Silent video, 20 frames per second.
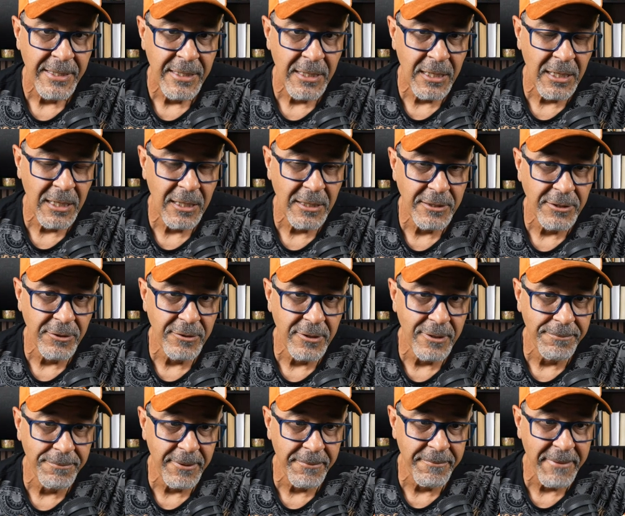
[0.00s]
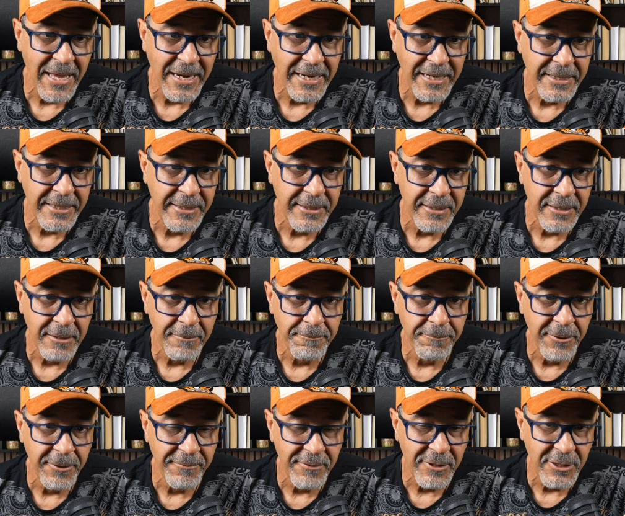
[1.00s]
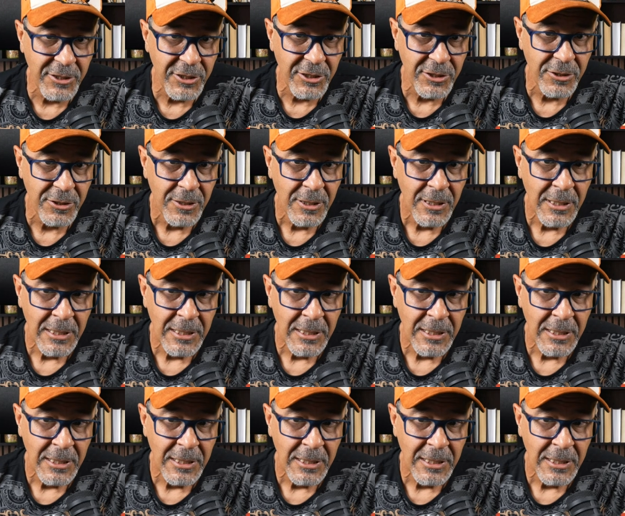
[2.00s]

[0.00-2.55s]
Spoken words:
your diplomatic privileges.